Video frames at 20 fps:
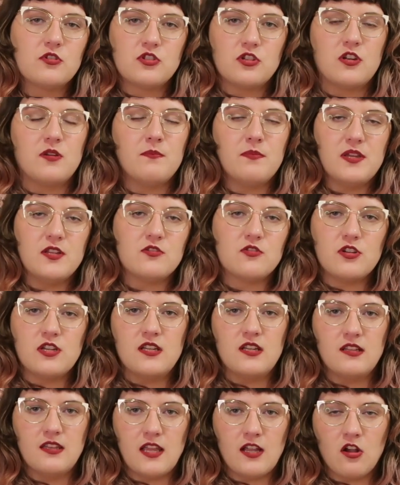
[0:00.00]
shouldn't be
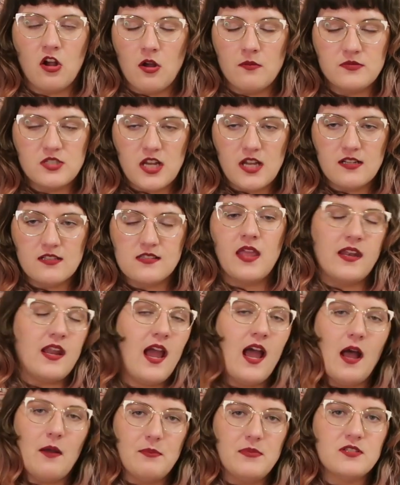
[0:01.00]
treated like objects, and it
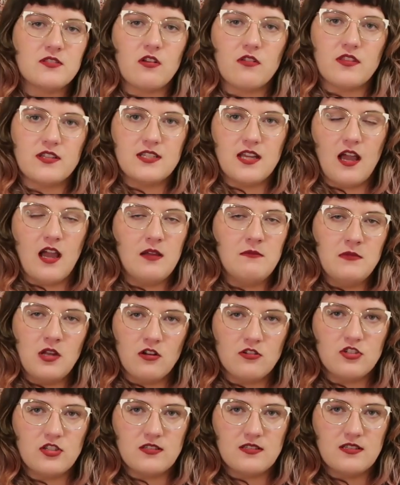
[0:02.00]
happens all the time,
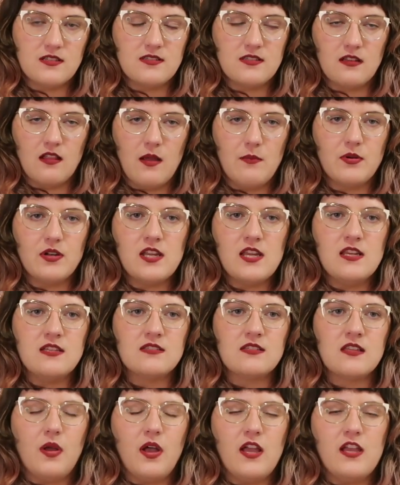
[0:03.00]
not just to
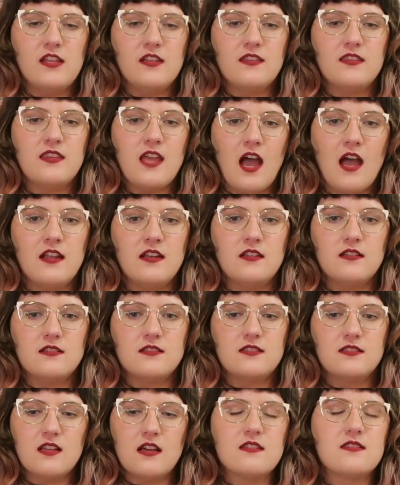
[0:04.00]
celebrities, but
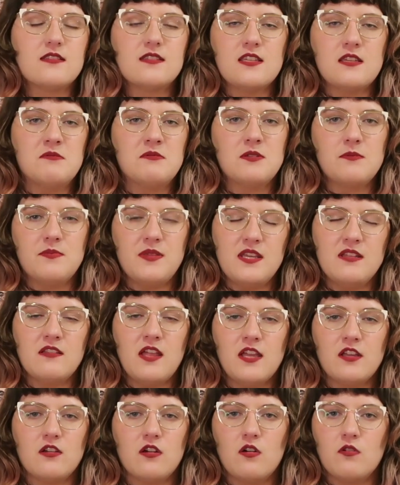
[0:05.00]
that does seem to be
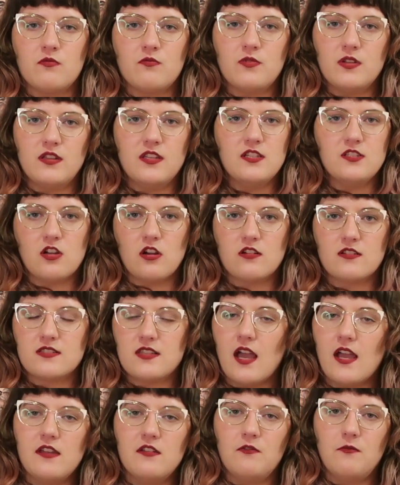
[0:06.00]
like a really dark
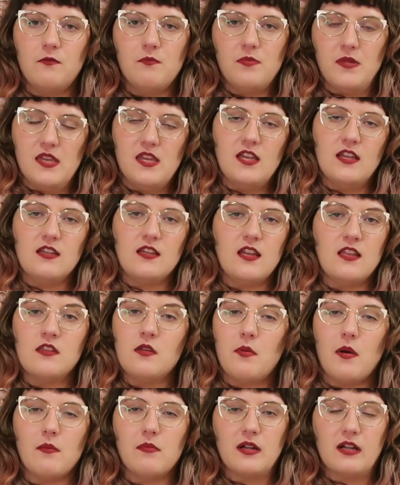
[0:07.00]
side of being in
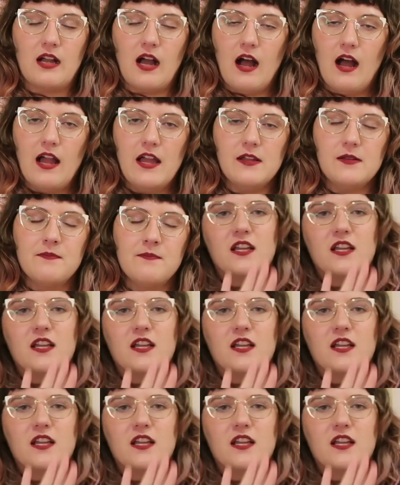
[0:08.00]
the public eye.